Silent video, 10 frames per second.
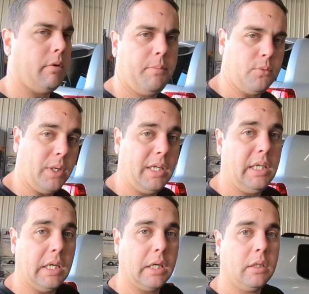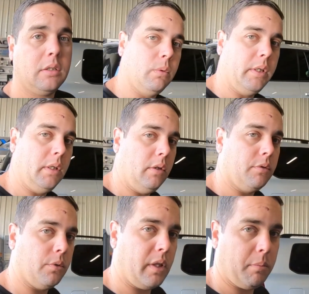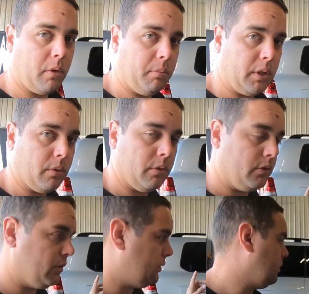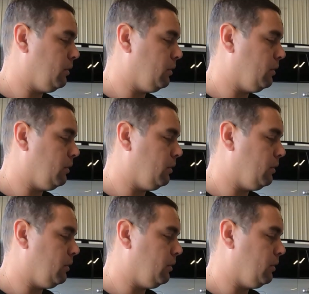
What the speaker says: rims were here. We threw them on because